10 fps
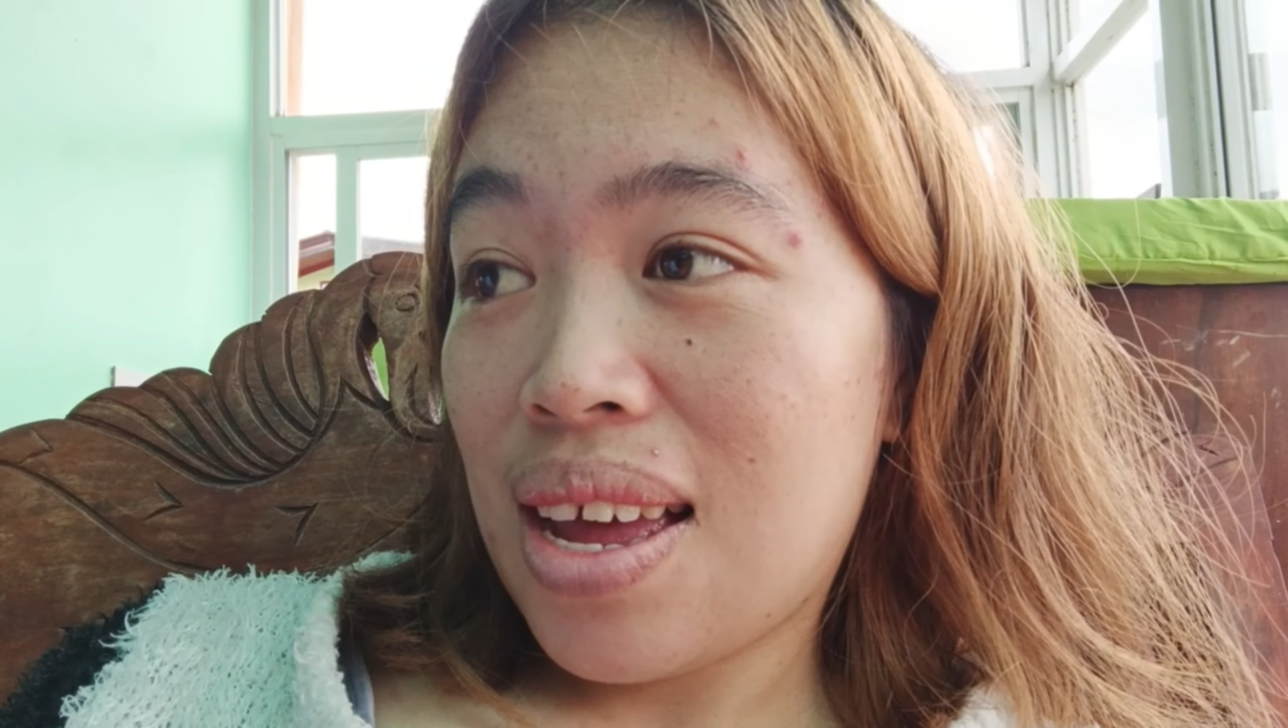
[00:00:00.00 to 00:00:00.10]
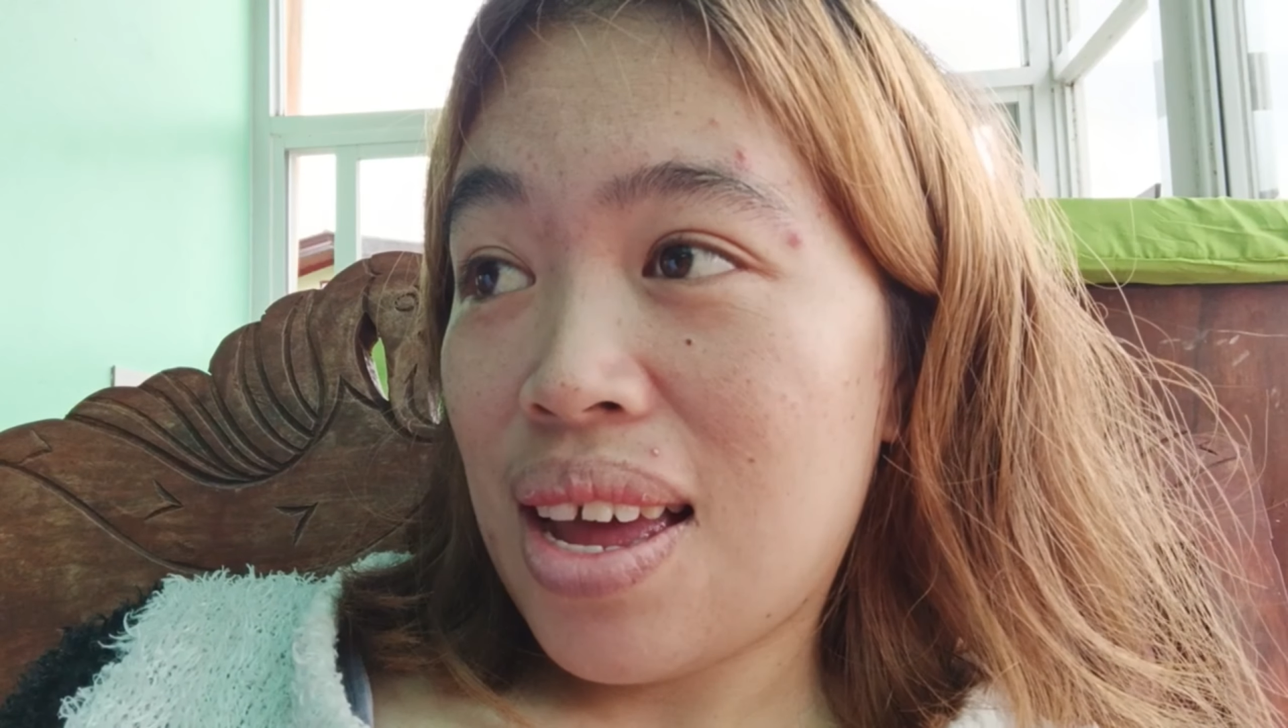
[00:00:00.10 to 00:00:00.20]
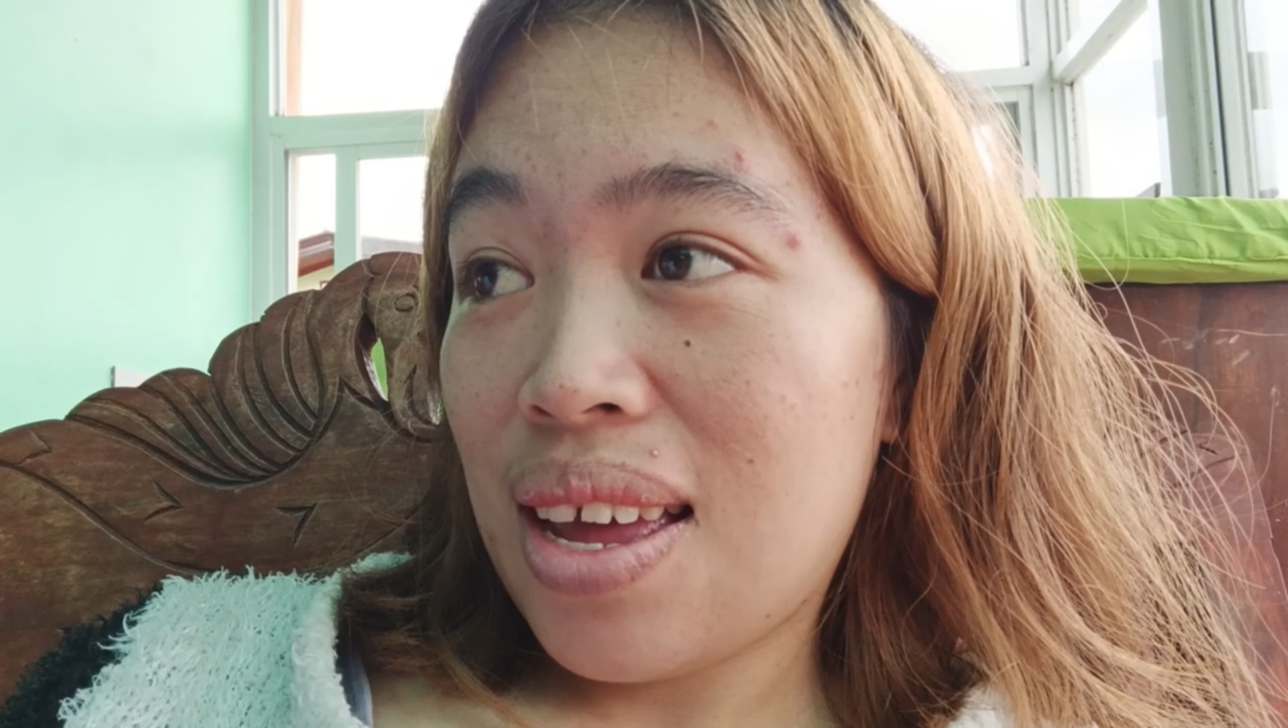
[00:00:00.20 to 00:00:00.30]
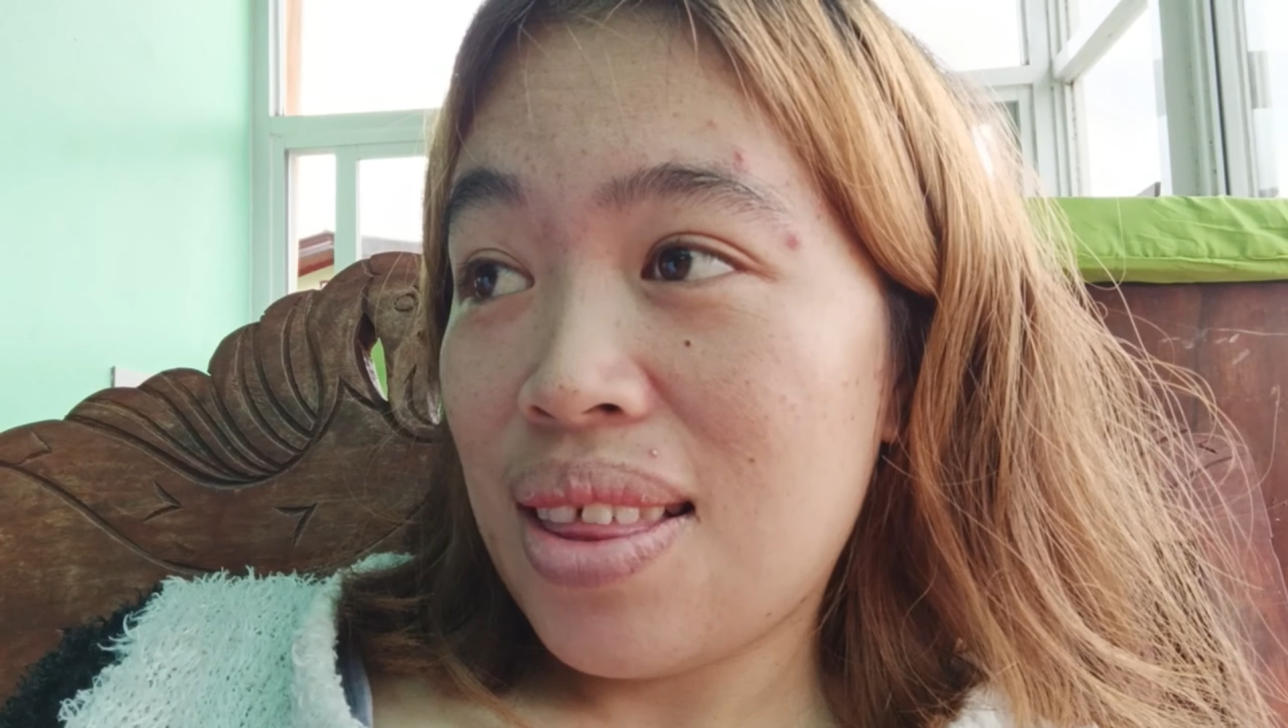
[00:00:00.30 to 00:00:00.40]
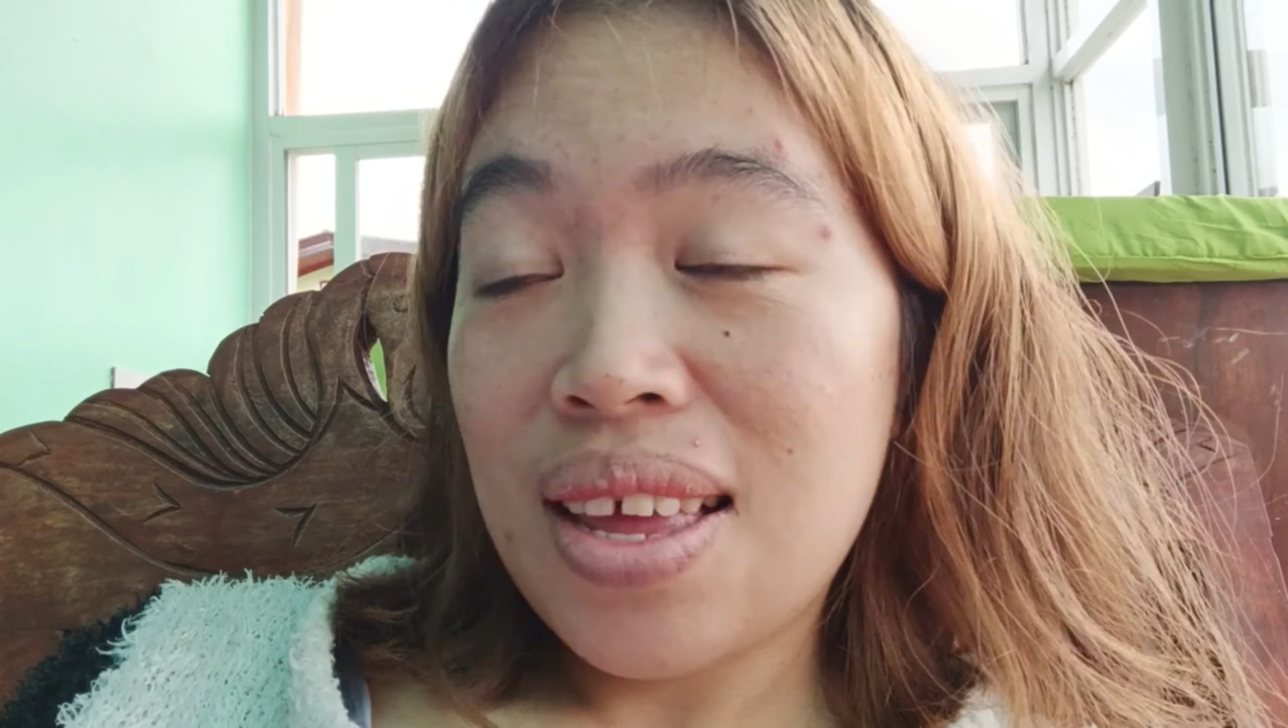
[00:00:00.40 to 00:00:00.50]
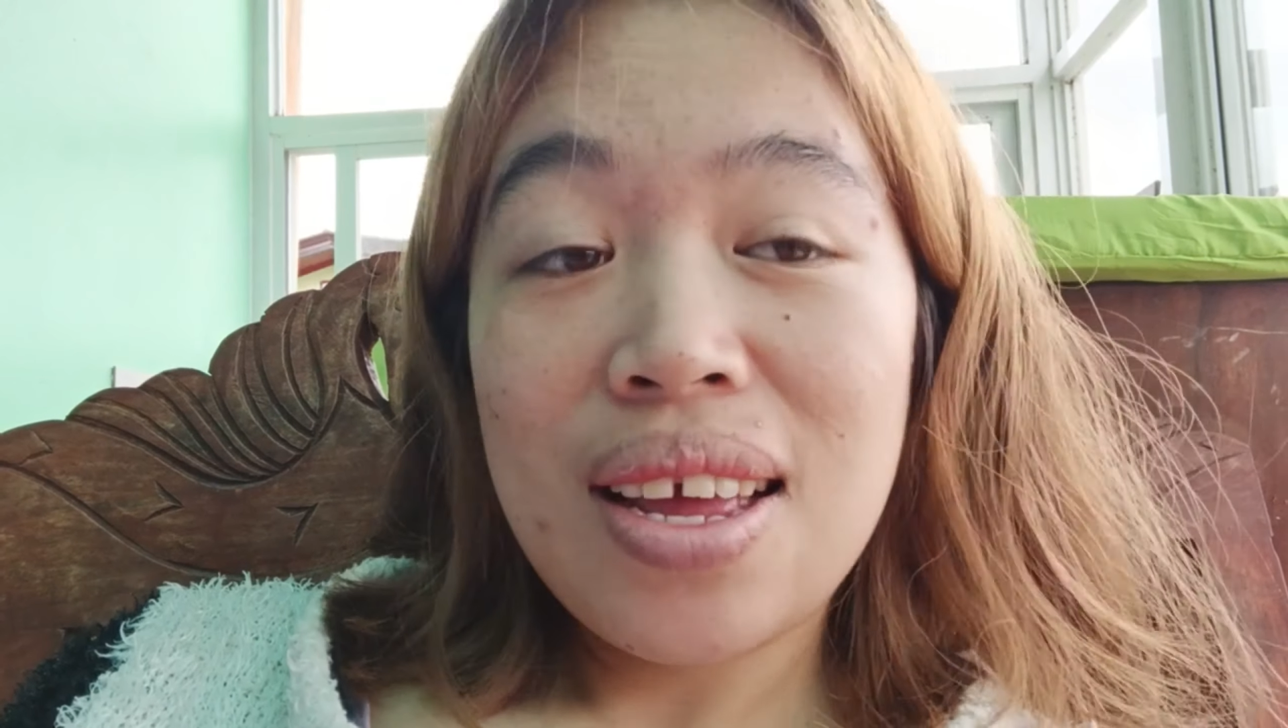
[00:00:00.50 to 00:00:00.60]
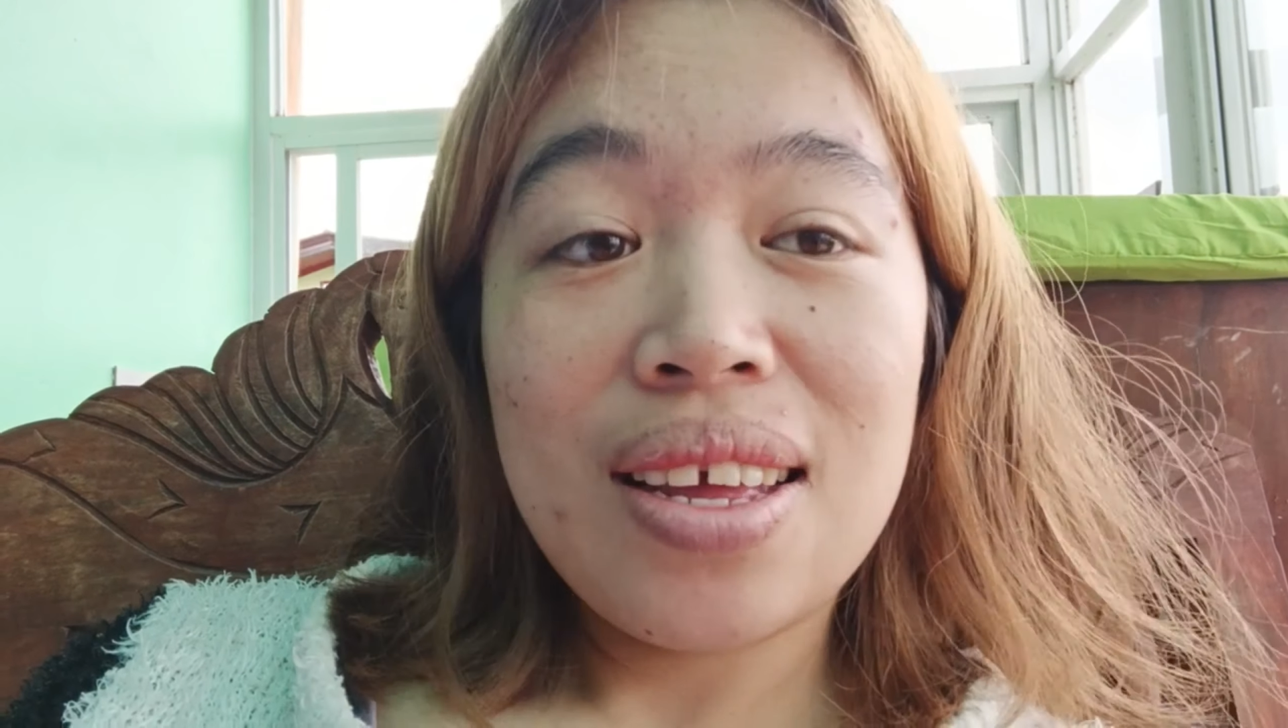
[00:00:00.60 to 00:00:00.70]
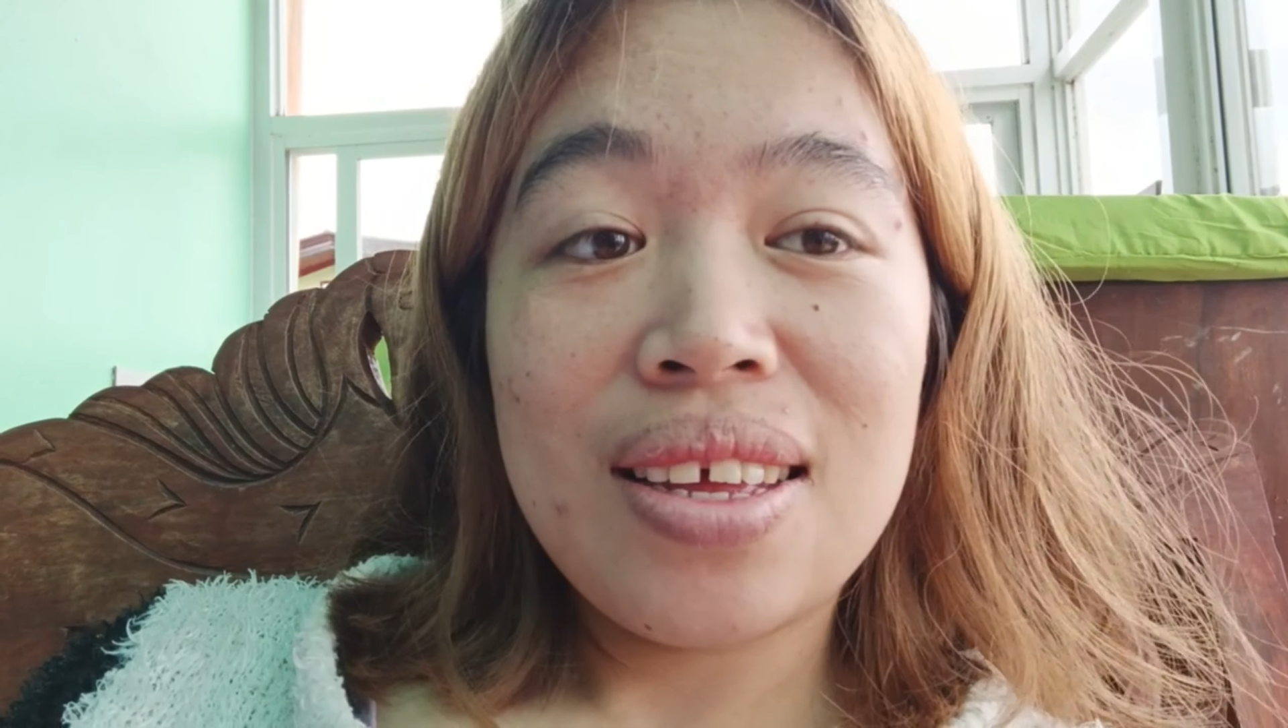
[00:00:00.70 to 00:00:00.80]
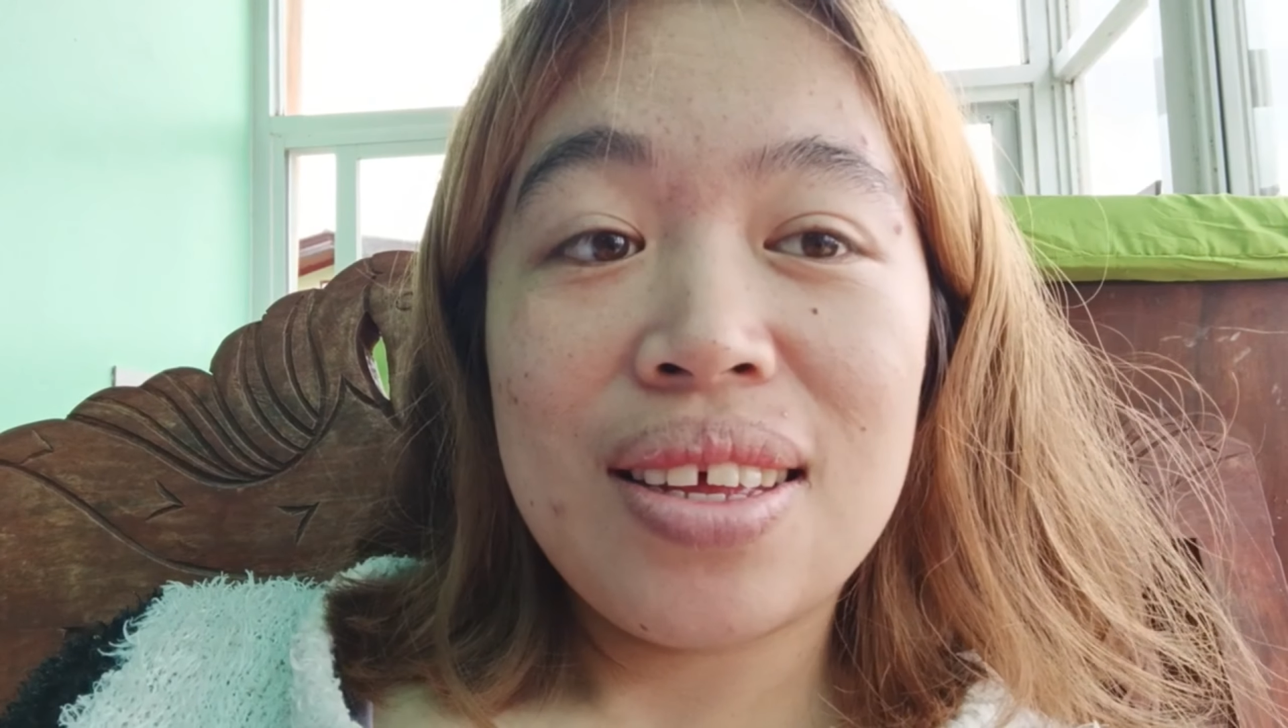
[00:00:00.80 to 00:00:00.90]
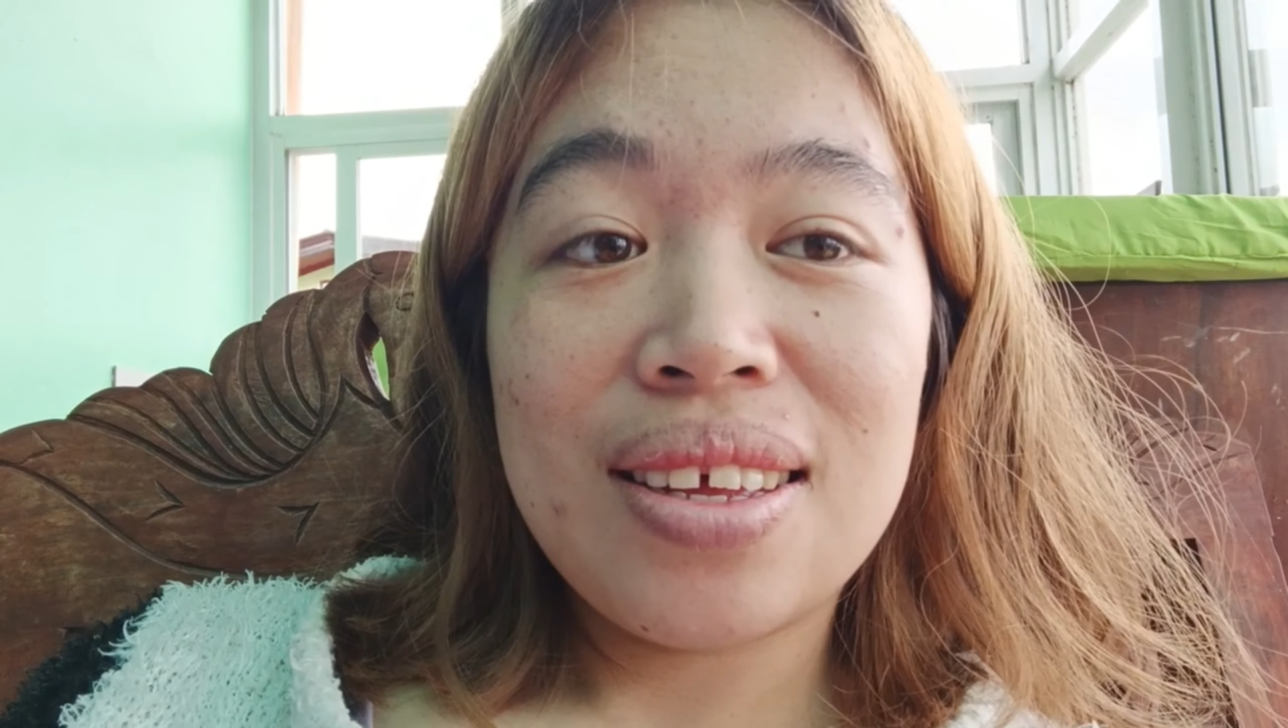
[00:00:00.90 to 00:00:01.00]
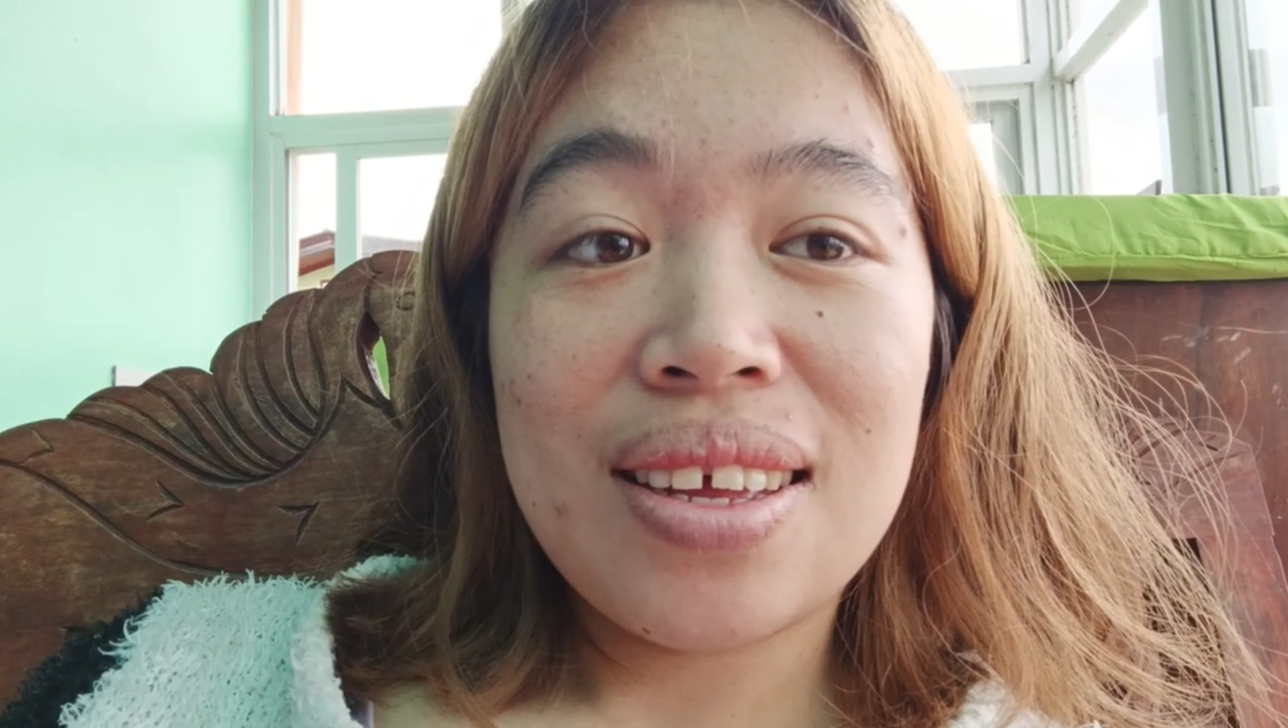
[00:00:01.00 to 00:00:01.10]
I think